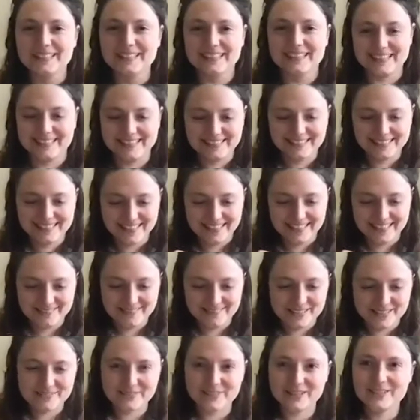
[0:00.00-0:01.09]
I couldn't give
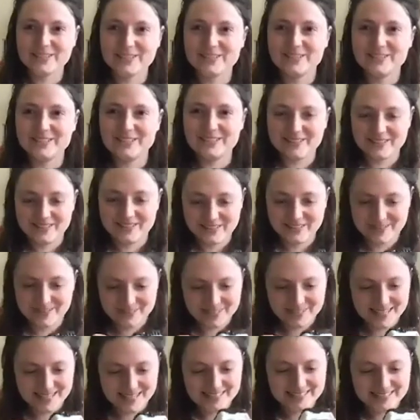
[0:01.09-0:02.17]
instructions to someone
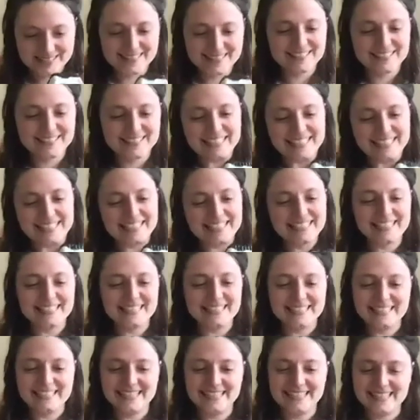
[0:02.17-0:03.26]
else.
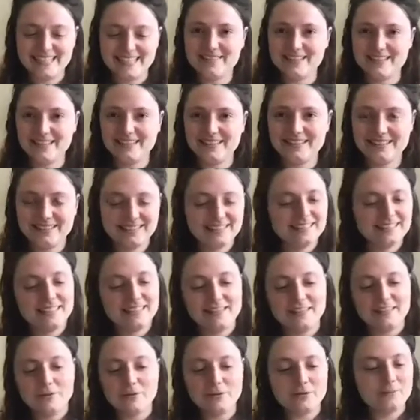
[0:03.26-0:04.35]
I think
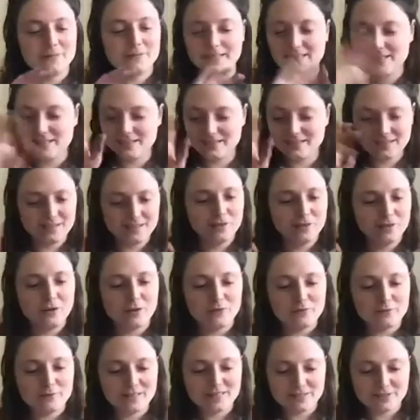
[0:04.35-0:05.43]
there would be a, a lot of
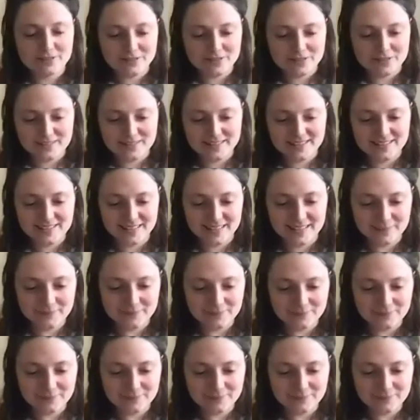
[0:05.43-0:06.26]
misunderstanding.